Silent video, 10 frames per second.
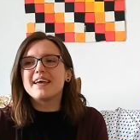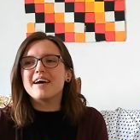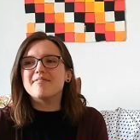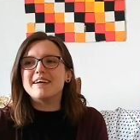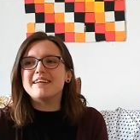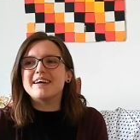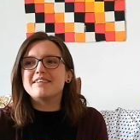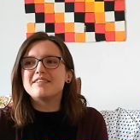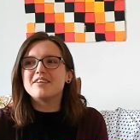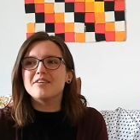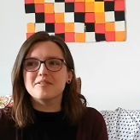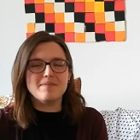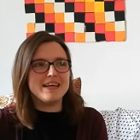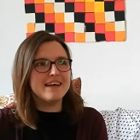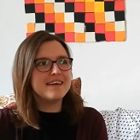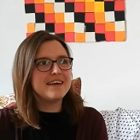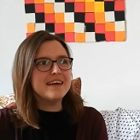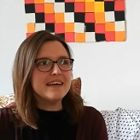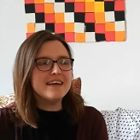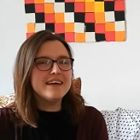And my dad told me,
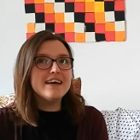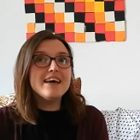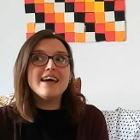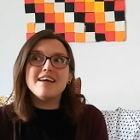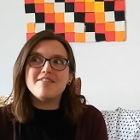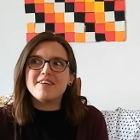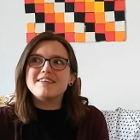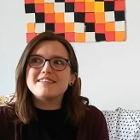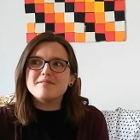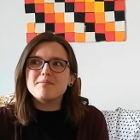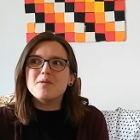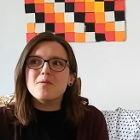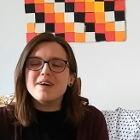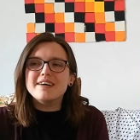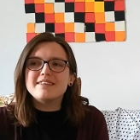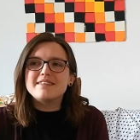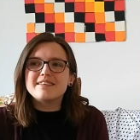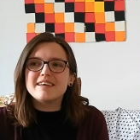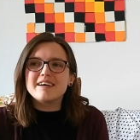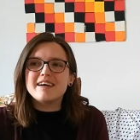in very simple
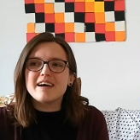words,